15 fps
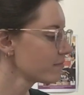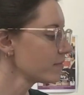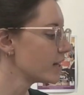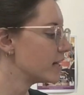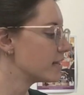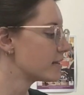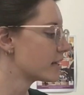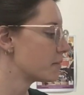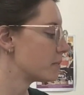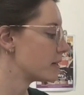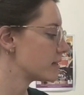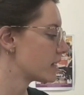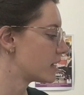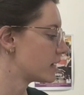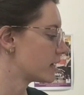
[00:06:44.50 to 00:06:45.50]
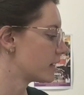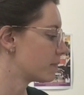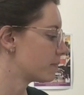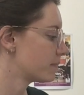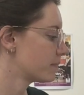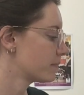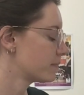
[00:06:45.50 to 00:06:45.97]
And skipping down again.
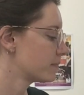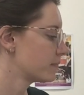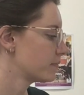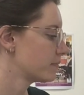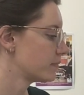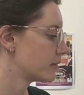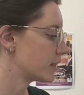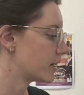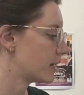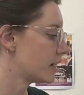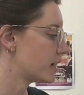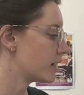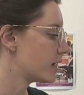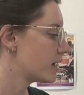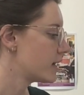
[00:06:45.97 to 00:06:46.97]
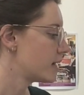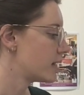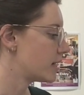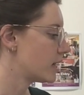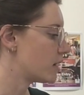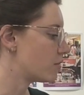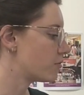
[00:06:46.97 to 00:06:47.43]
Okay,
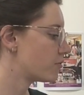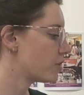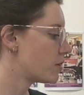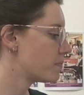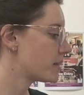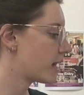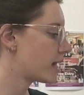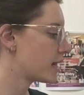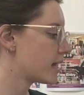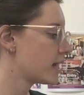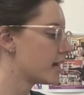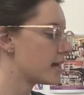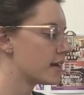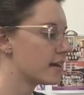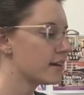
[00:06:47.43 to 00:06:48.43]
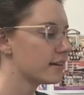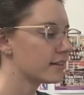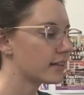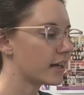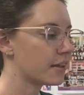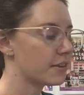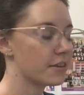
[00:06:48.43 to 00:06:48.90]
now from that E,
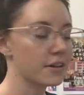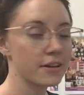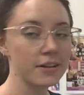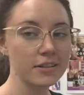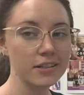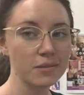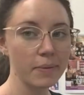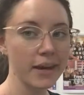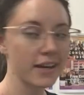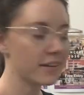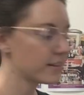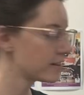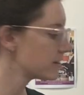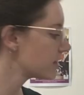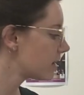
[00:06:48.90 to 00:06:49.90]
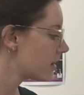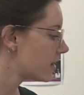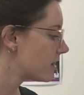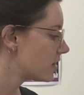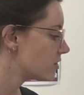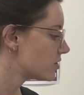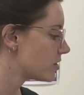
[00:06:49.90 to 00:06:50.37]
that third space,
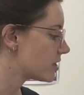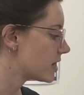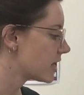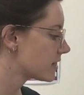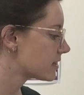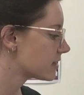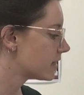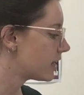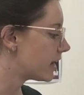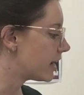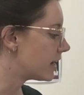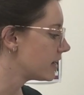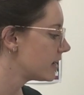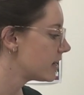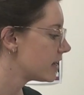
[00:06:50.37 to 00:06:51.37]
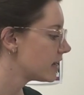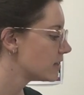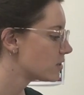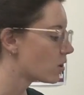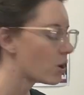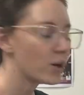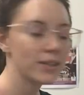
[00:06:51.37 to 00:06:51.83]
to the next line,
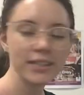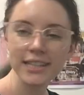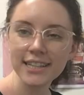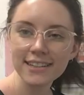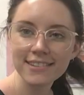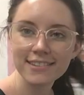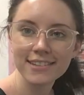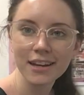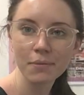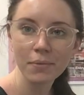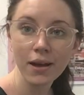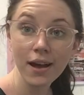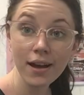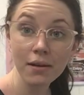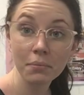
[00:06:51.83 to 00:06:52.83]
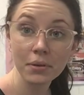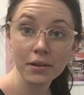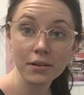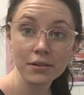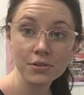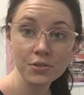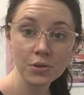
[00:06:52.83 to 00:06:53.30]
it's only a step up
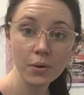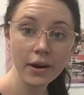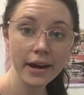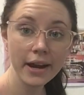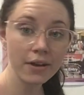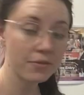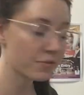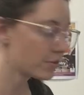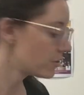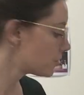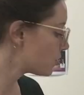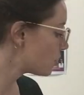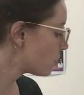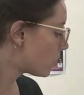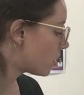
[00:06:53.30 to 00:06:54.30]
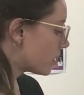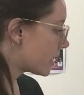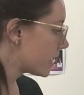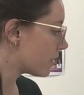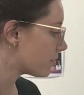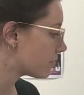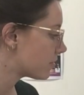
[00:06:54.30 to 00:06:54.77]
to our F. 2 on F.